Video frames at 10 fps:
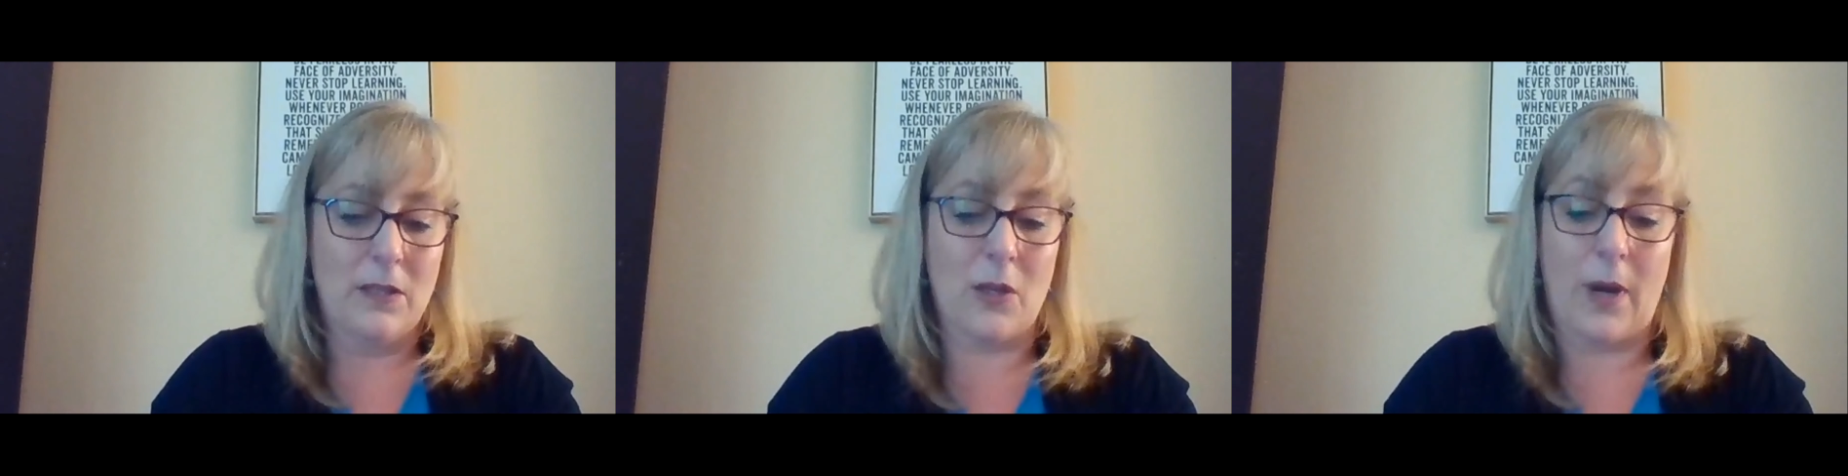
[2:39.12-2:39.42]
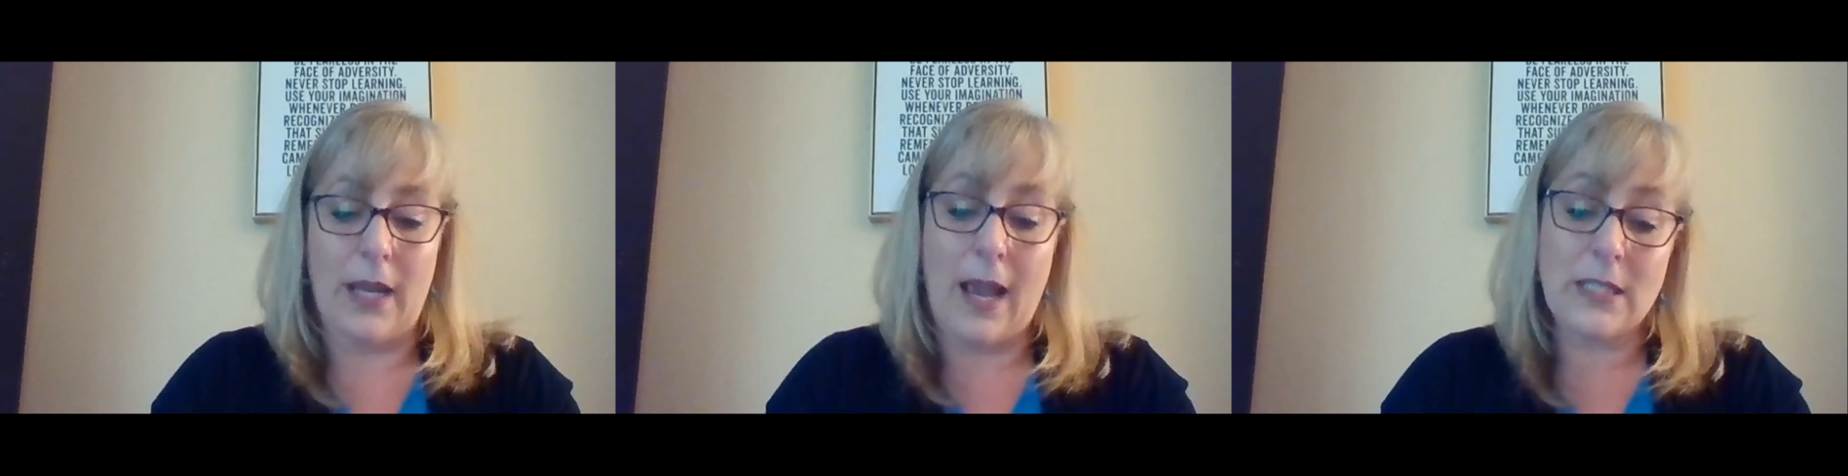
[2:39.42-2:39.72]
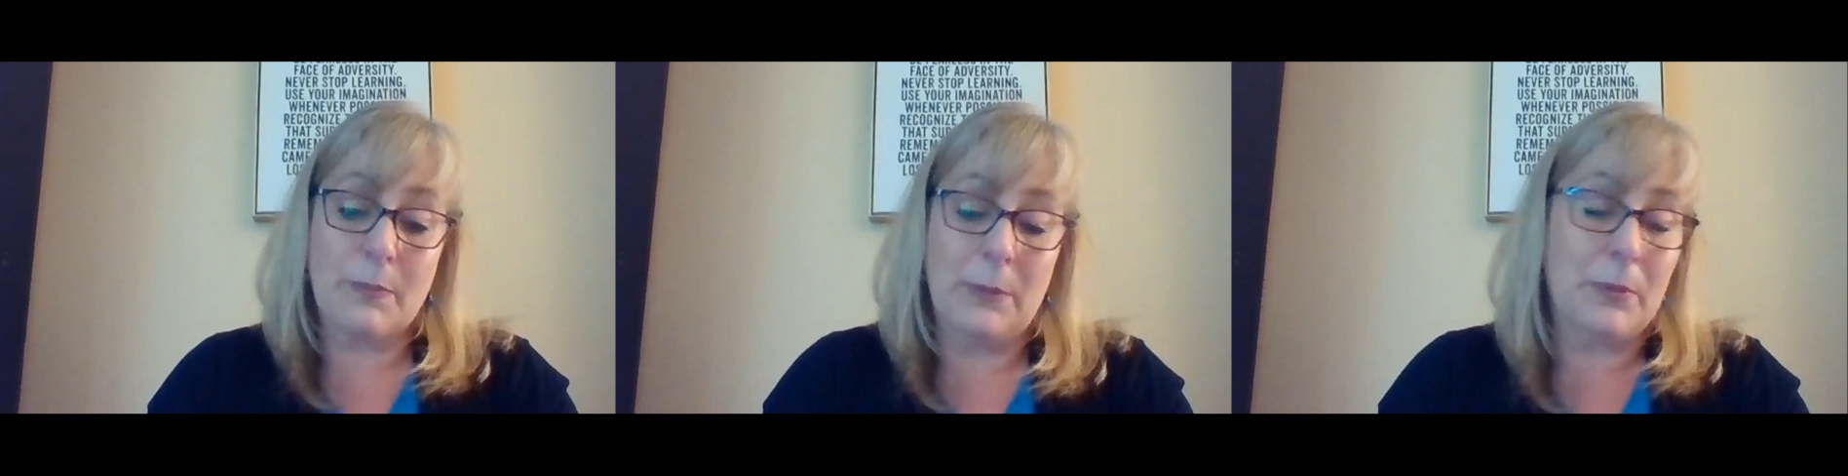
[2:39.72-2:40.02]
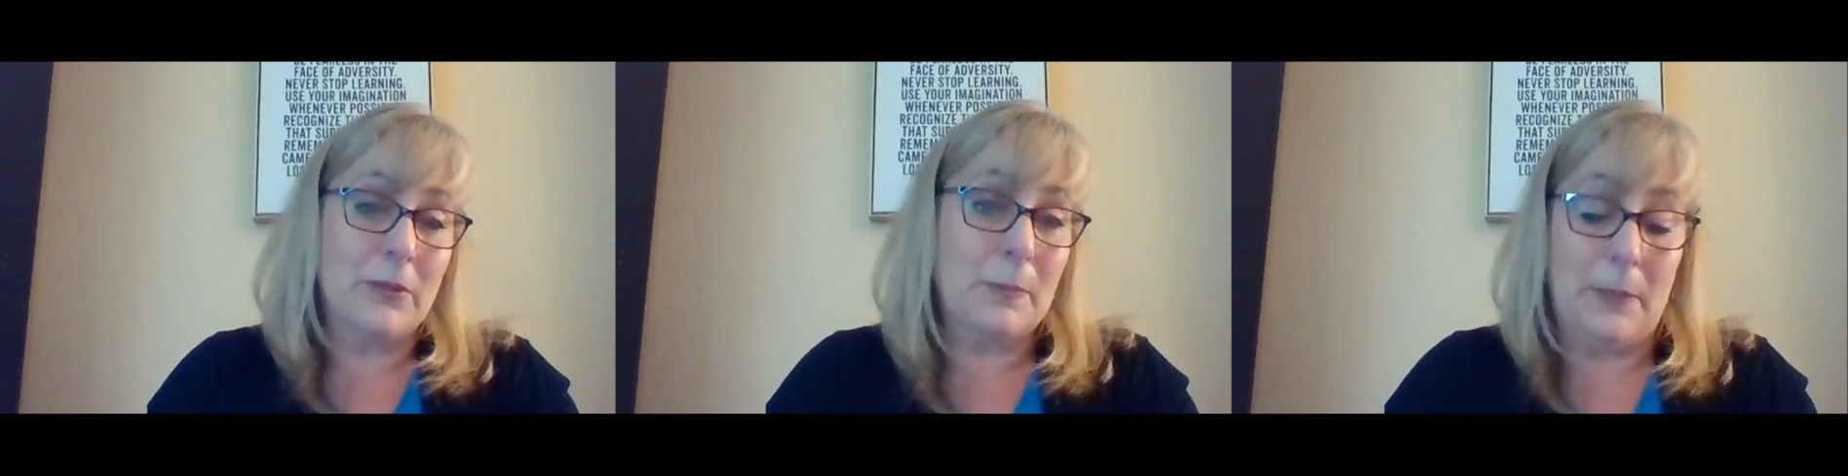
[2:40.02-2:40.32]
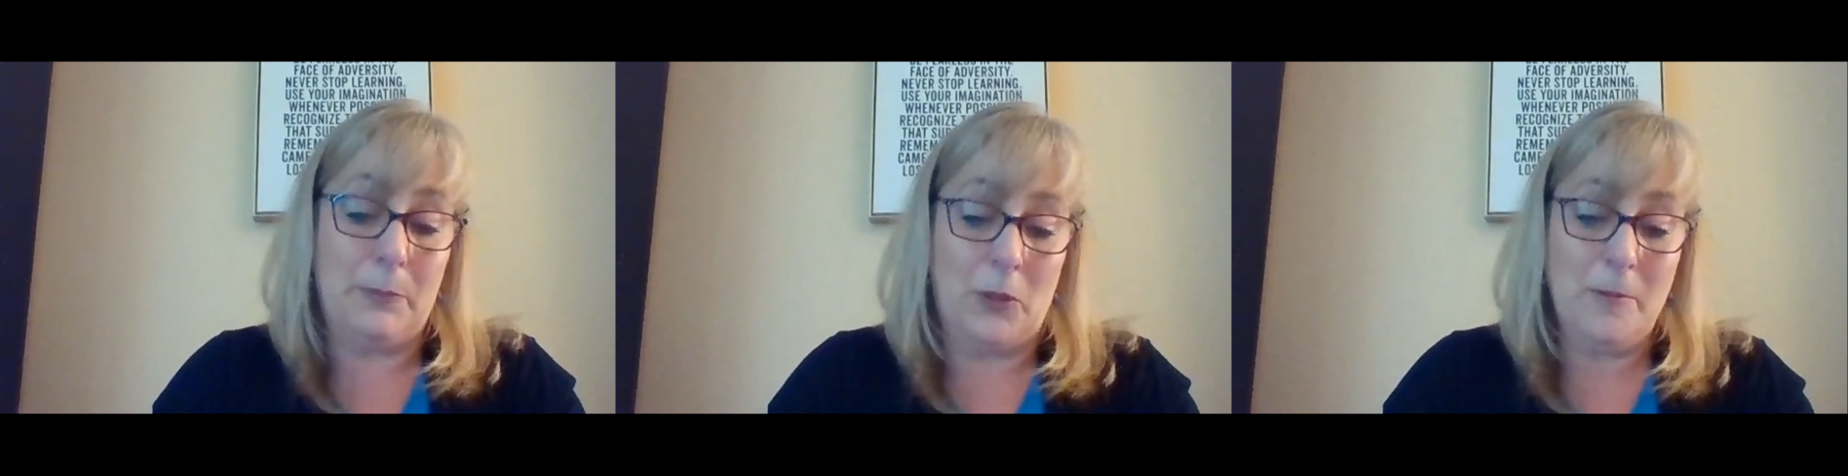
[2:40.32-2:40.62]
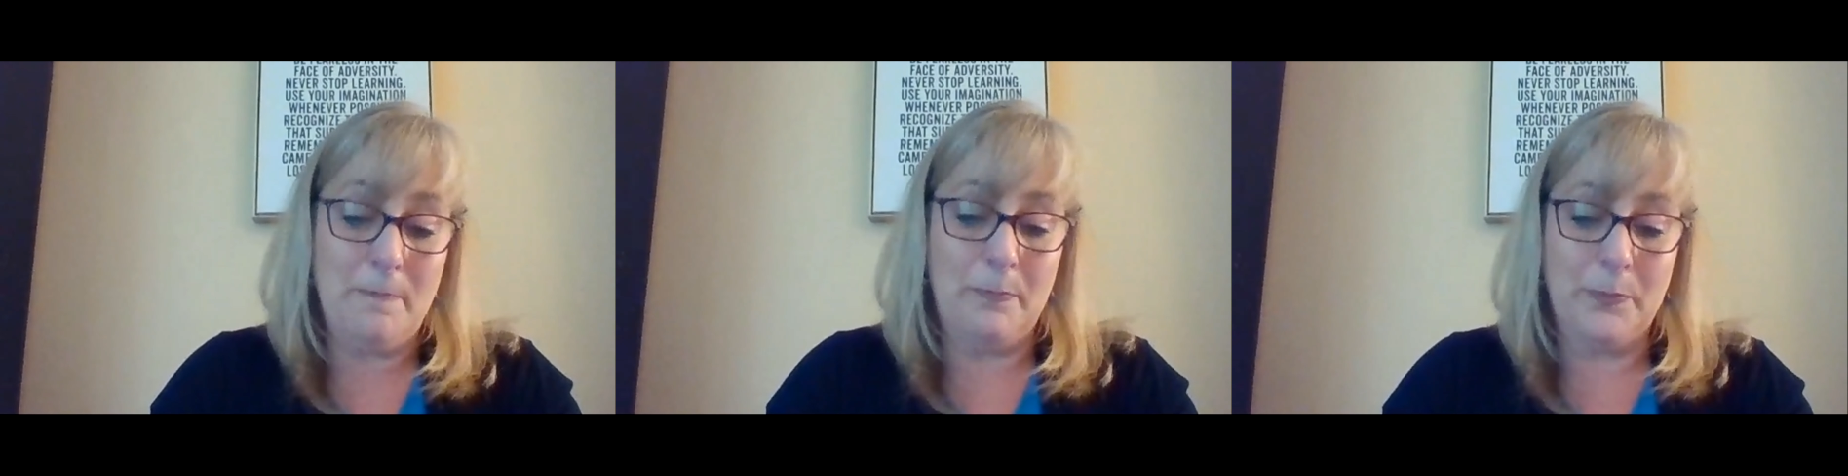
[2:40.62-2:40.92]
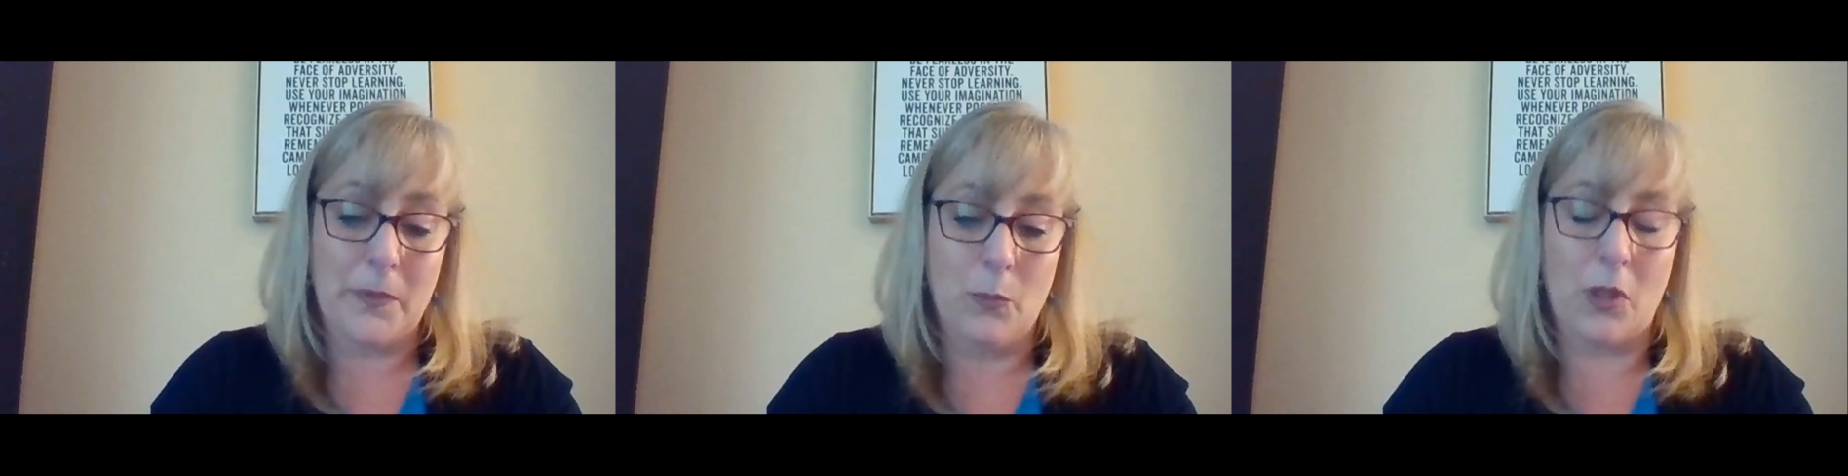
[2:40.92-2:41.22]
So I ask people
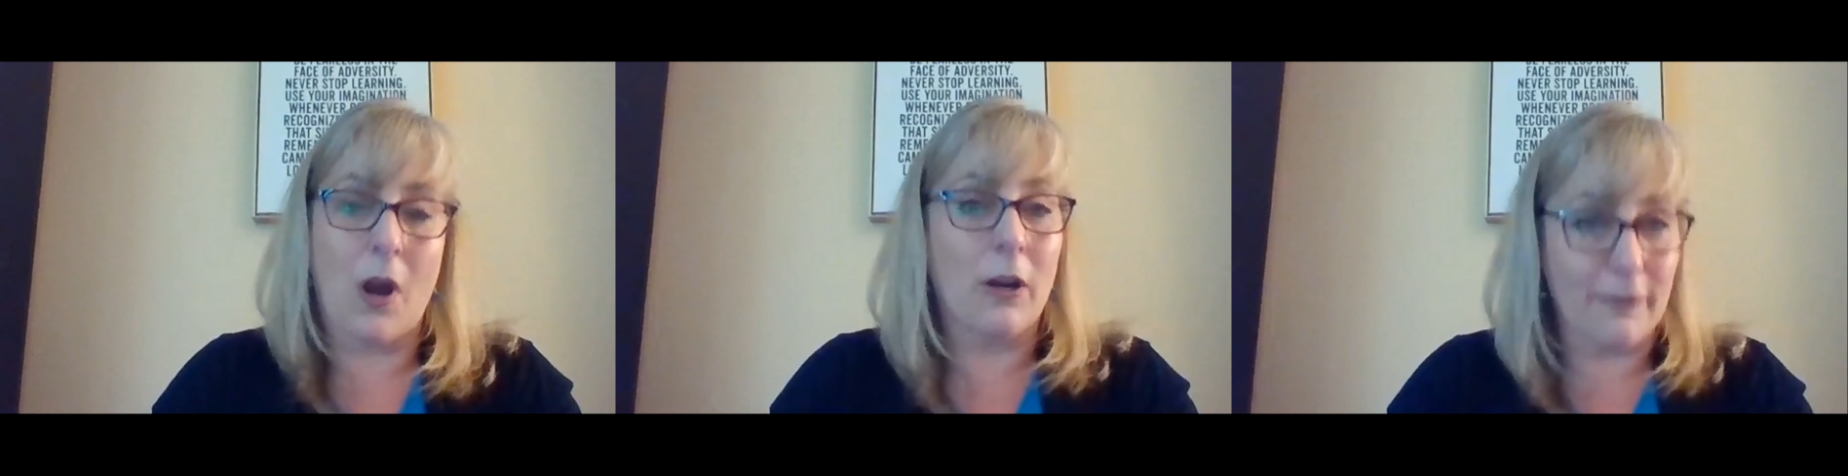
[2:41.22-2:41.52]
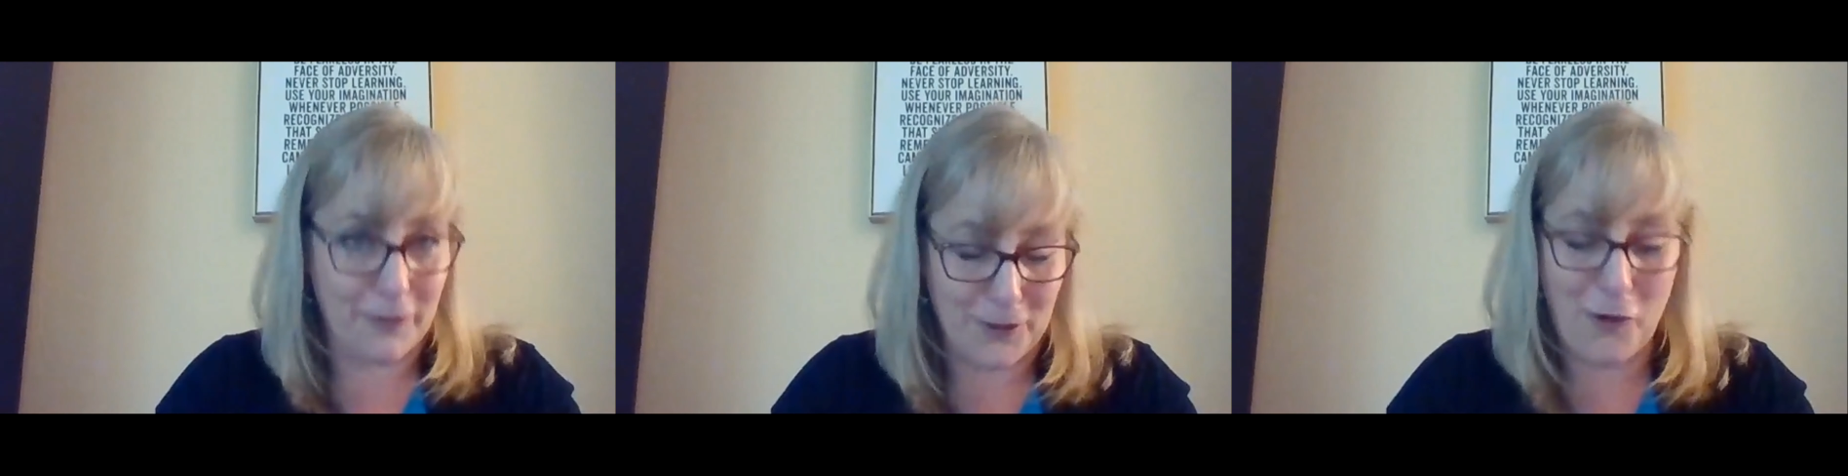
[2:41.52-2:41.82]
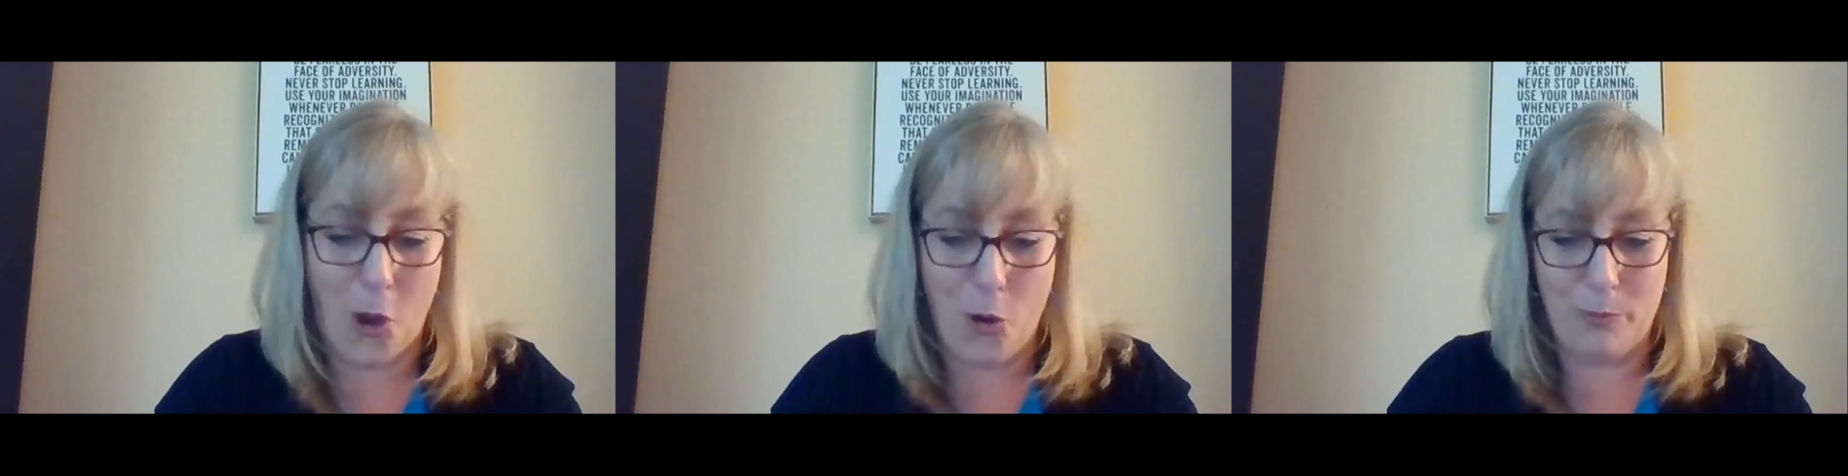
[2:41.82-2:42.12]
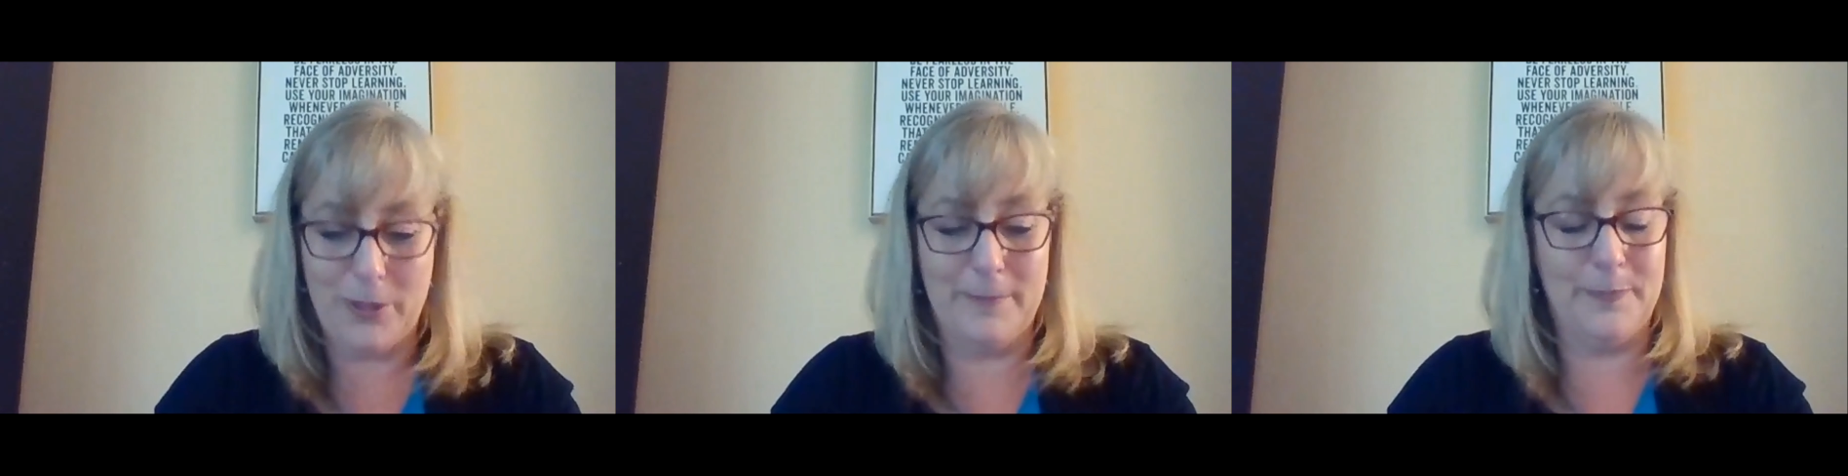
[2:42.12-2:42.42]
with a heart full of hope,